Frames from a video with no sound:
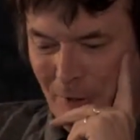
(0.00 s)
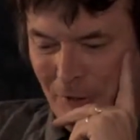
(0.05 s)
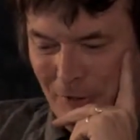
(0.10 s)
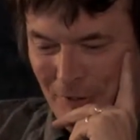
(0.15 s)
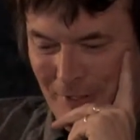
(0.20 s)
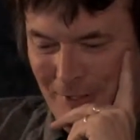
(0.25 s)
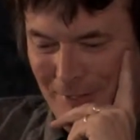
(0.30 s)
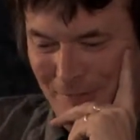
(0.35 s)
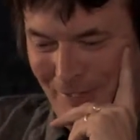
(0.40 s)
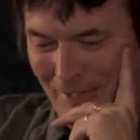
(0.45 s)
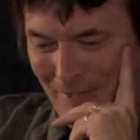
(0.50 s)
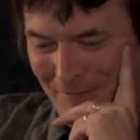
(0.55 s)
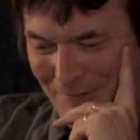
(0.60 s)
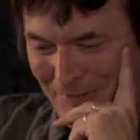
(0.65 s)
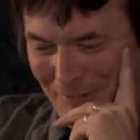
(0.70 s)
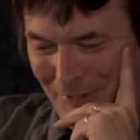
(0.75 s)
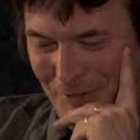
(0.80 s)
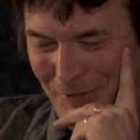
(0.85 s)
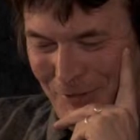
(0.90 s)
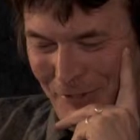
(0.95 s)
be
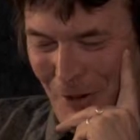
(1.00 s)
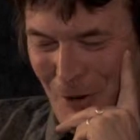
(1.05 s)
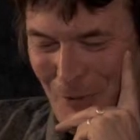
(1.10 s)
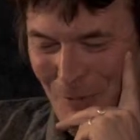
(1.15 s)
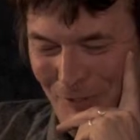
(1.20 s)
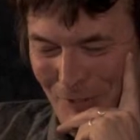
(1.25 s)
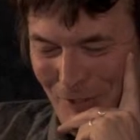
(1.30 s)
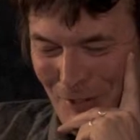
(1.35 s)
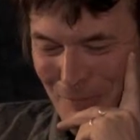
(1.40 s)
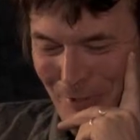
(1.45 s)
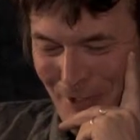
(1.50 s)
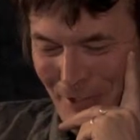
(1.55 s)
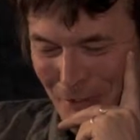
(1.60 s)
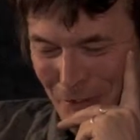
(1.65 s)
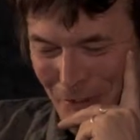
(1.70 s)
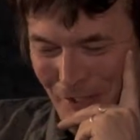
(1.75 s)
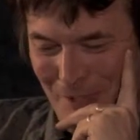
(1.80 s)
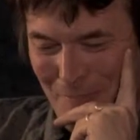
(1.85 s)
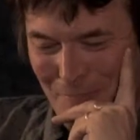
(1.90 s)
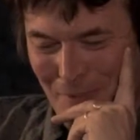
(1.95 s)
filmed somewhere
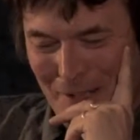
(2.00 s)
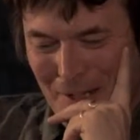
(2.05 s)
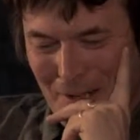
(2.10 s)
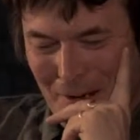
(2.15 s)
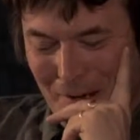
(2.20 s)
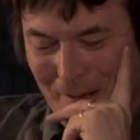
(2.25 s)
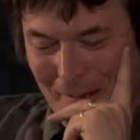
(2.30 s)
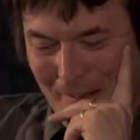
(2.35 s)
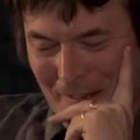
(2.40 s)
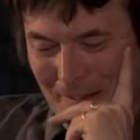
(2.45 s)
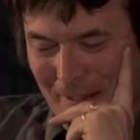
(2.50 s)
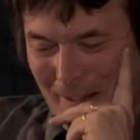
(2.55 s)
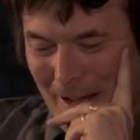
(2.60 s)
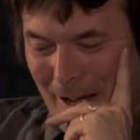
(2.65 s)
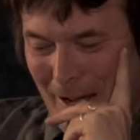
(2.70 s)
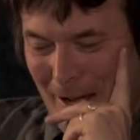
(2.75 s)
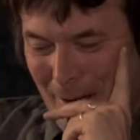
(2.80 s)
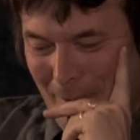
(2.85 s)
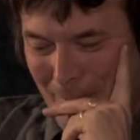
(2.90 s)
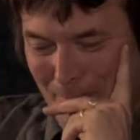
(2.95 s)
cheap.
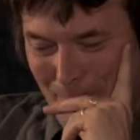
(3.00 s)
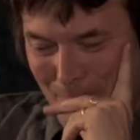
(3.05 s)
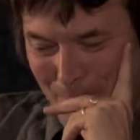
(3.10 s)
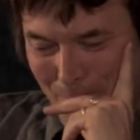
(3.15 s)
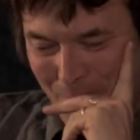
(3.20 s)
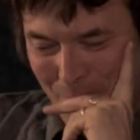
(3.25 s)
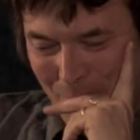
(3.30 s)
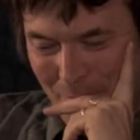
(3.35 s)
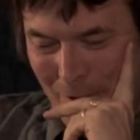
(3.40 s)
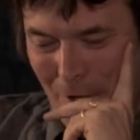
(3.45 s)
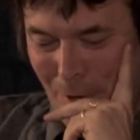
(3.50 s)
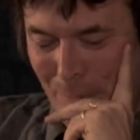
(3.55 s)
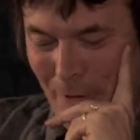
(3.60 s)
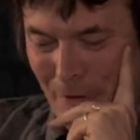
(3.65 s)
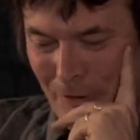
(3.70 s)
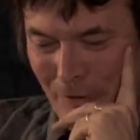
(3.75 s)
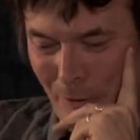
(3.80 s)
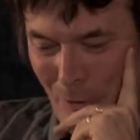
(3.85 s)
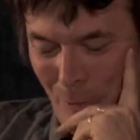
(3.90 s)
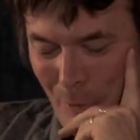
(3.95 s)
No,
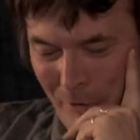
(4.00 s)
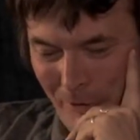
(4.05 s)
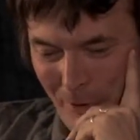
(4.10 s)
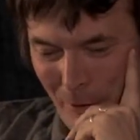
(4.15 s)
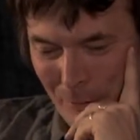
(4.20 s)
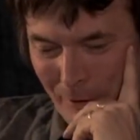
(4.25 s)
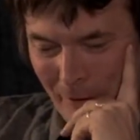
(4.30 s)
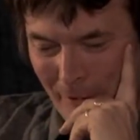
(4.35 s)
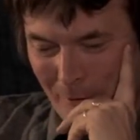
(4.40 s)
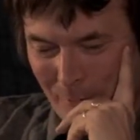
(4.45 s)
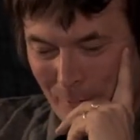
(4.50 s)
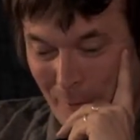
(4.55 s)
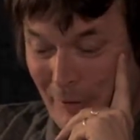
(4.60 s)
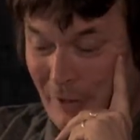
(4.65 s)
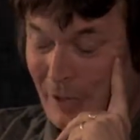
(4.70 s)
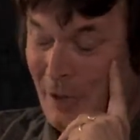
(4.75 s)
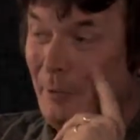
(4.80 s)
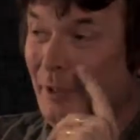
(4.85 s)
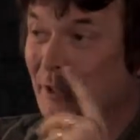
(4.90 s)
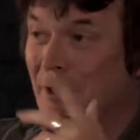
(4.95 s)
bits of it will be filmed in Edinburgh.
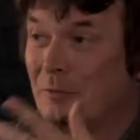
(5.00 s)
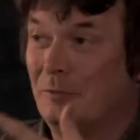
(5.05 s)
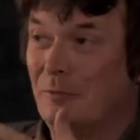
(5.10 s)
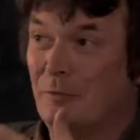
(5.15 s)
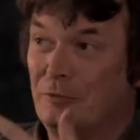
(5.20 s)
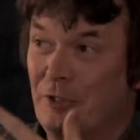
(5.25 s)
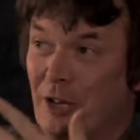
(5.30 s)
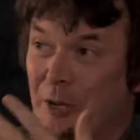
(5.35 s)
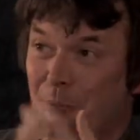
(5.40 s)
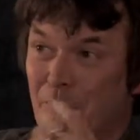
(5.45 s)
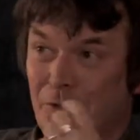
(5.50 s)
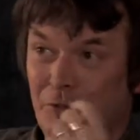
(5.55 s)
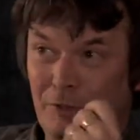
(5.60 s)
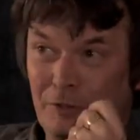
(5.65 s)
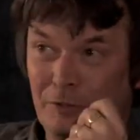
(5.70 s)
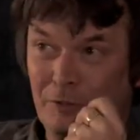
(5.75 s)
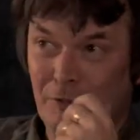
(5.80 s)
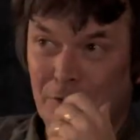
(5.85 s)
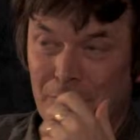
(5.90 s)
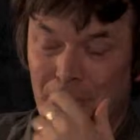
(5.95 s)
I mean, Rebus
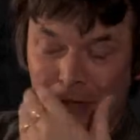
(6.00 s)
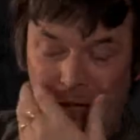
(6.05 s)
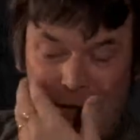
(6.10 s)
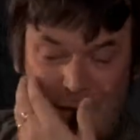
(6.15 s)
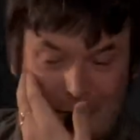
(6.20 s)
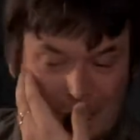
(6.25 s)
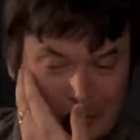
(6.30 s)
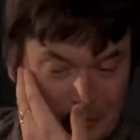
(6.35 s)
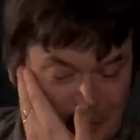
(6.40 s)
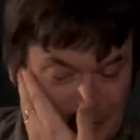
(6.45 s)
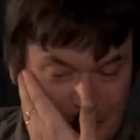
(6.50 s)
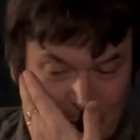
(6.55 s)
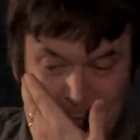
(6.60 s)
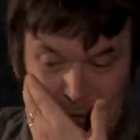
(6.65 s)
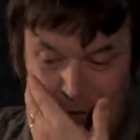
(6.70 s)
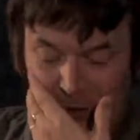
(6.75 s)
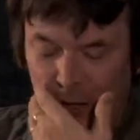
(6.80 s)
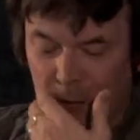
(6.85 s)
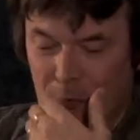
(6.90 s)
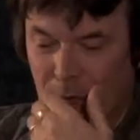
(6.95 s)
on telly isn't filmed
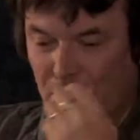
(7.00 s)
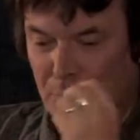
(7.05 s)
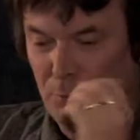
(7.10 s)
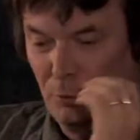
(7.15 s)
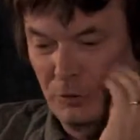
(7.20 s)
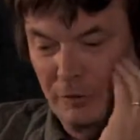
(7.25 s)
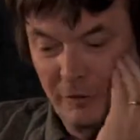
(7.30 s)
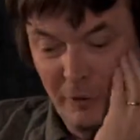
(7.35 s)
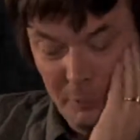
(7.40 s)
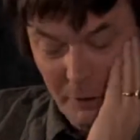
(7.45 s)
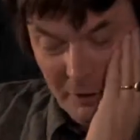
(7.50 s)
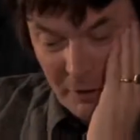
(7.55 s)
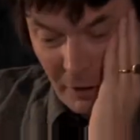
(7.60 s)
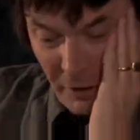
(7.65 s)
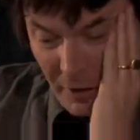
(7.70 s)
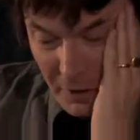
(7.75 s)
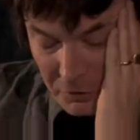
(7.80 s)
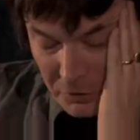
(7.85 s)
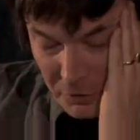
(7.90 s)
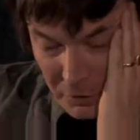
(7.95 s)
in Edinburgh, it's mostly filmed in
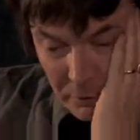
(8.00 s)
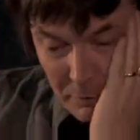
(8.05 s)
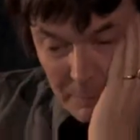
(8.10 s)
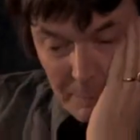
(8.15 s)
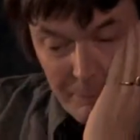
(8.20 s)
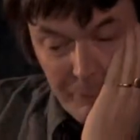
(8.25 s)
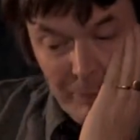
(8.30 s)
Glasgow,